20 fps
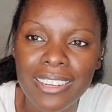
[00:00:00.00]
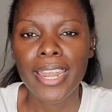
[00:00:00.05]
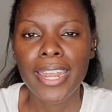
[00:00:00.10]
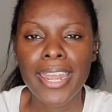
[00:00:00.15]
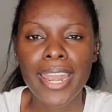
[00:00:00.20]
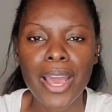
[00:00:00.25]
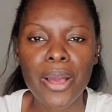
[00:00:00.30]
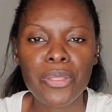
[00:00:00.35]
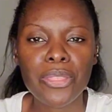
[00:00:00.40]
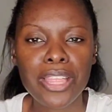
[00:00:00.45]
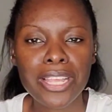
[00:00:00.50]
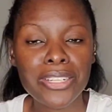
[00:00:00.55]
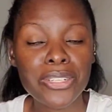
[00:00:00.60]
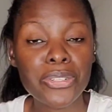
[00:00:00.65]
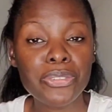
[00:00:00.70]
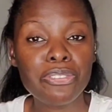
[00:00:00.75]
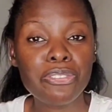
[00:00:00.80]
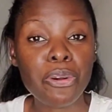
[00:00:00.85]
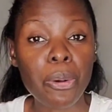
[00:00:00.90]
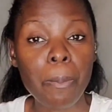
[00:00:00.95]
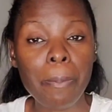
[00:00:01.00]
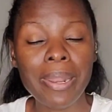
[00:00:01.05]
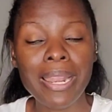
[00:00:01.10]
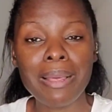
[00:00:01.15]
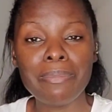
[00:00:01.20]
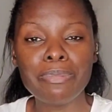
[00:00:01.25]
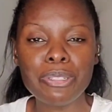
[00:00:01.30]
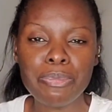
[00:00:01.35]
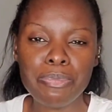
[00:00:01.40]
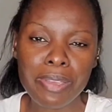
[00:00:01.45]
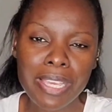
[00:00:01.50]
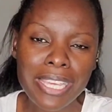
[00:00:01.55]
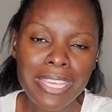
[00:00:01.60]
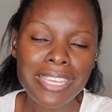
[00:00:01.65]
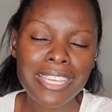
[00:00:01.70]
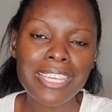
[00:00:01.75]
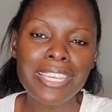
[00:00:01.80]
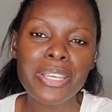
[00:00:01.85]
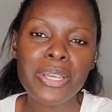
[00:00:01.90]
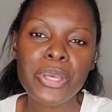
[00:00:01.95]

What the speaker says: Now that you've opened up to me,